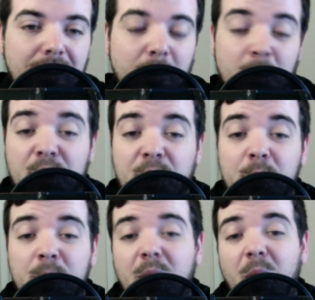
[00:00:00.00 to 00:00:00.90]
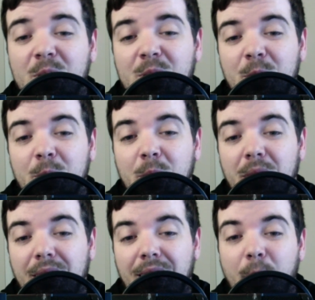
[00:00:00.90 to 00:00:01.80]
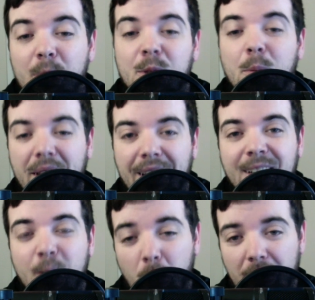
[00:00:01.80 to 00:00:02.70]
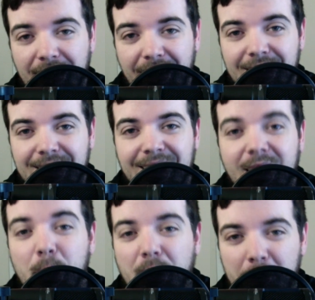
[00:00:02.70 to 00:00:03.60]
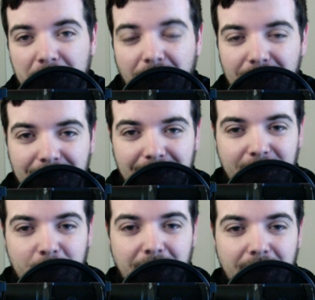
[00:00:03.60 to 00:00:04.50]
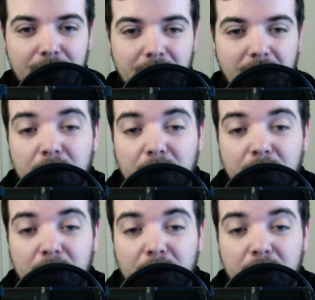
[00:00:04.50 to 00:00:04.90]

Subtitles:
Number 2, it also helps you plan and organize any upcoming content that you have.